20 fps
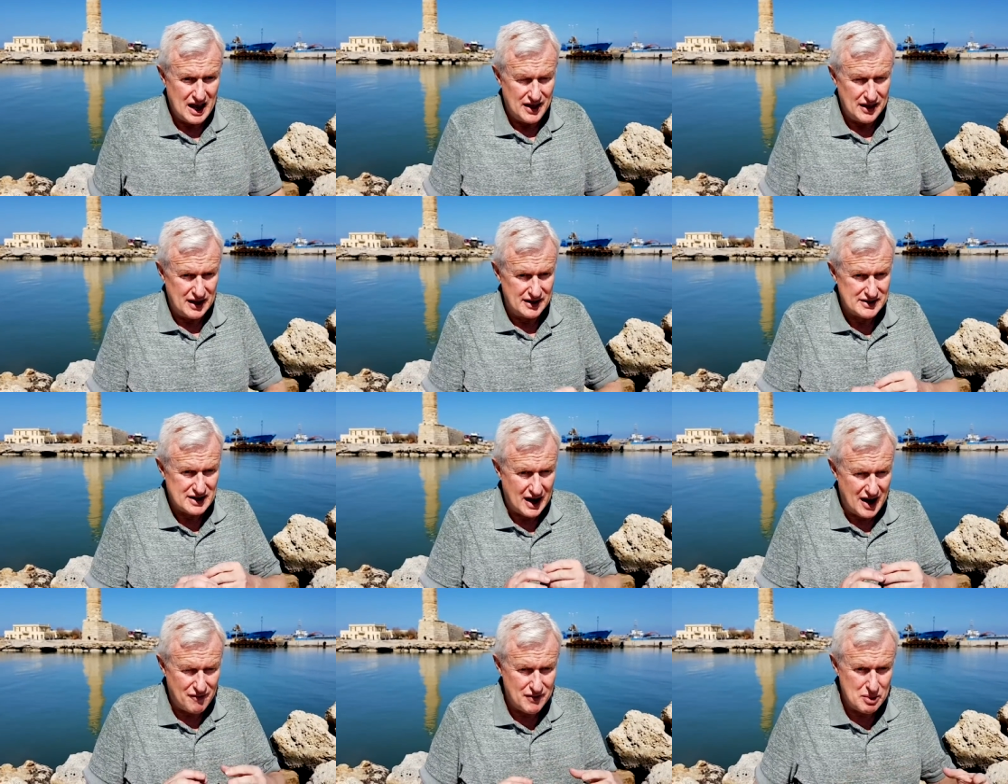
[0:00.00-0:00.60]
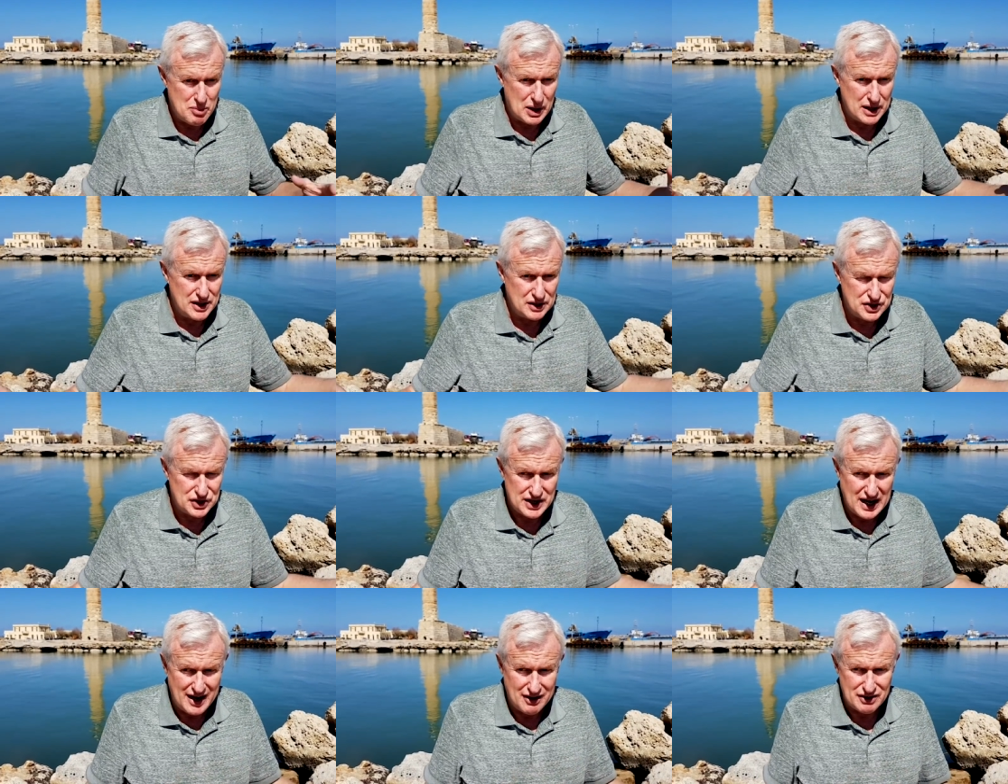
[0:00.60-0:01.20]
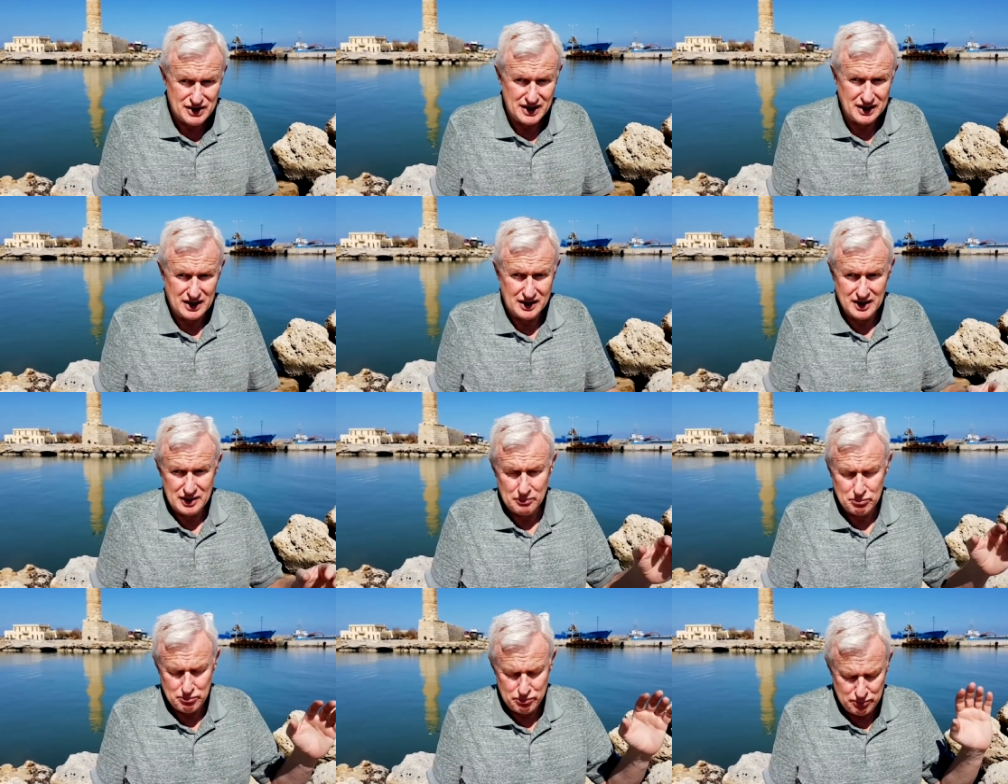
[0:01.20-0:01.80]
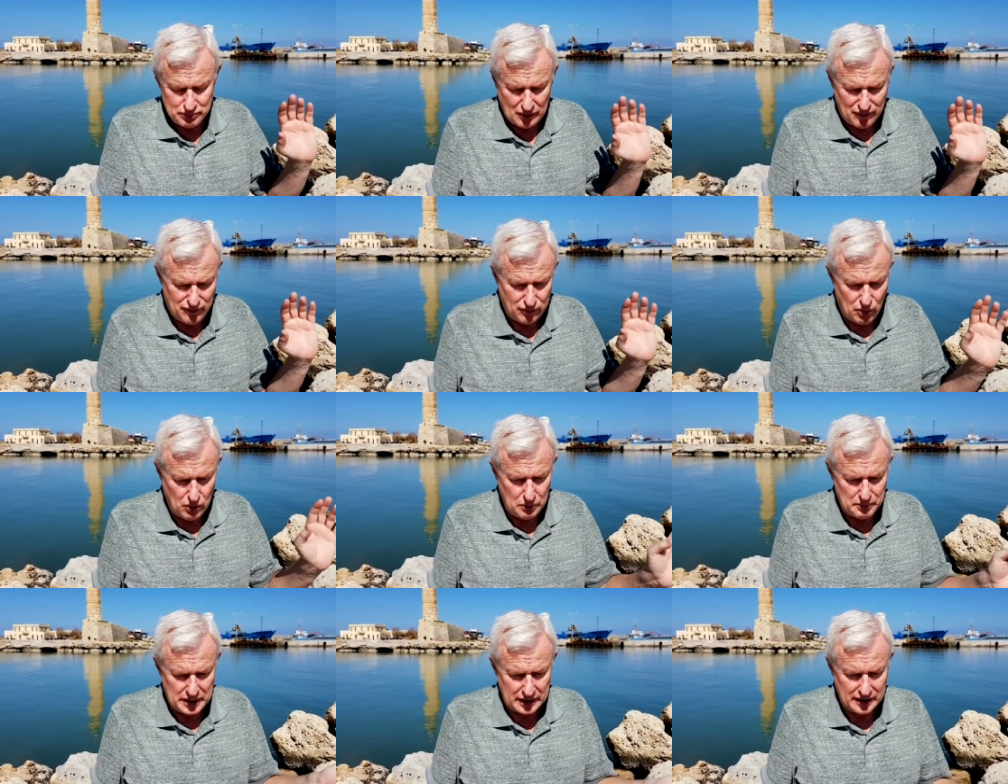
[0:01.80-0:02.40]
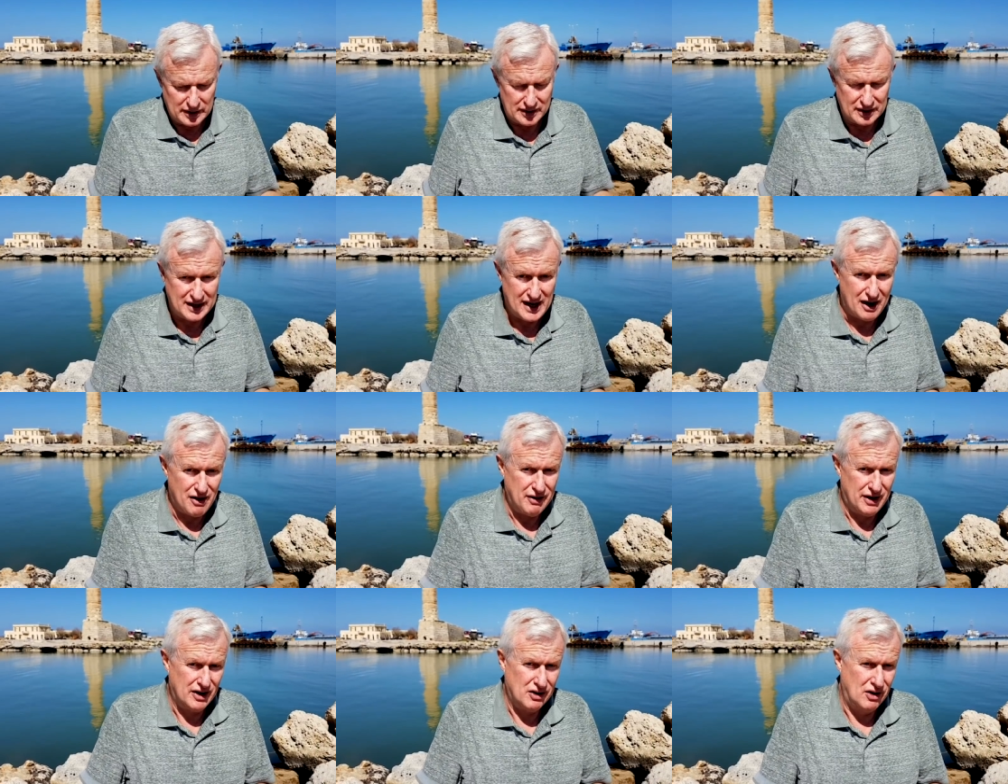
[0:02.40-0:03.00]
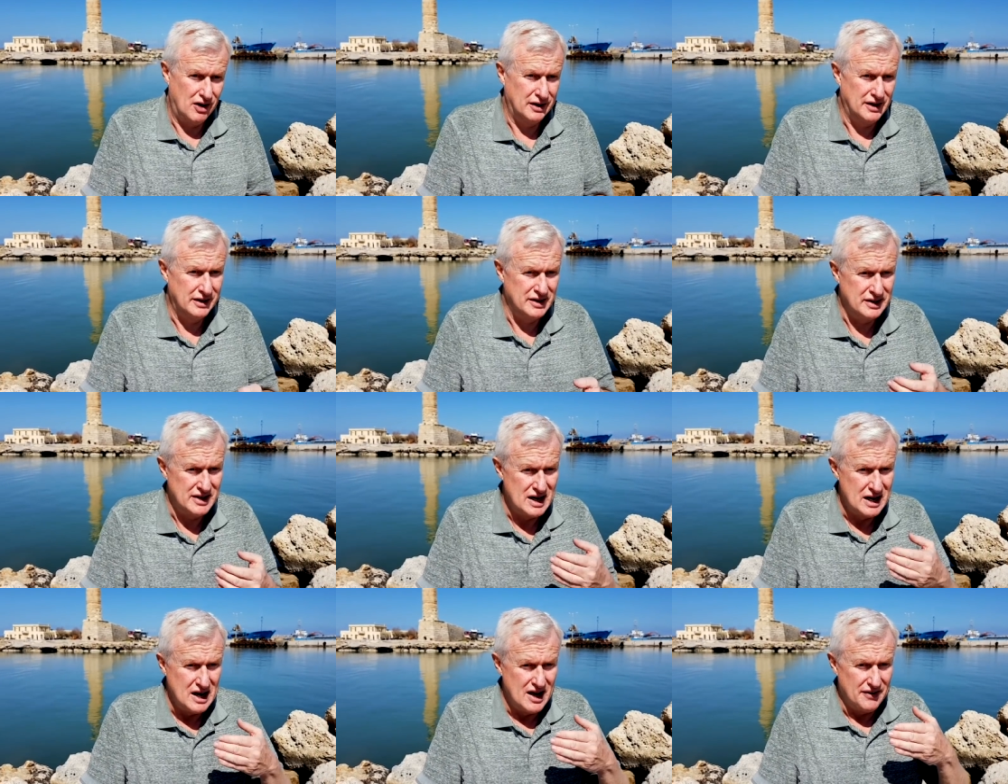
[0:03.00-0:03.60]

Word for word: there's everybody shouting and performing and carrying on, and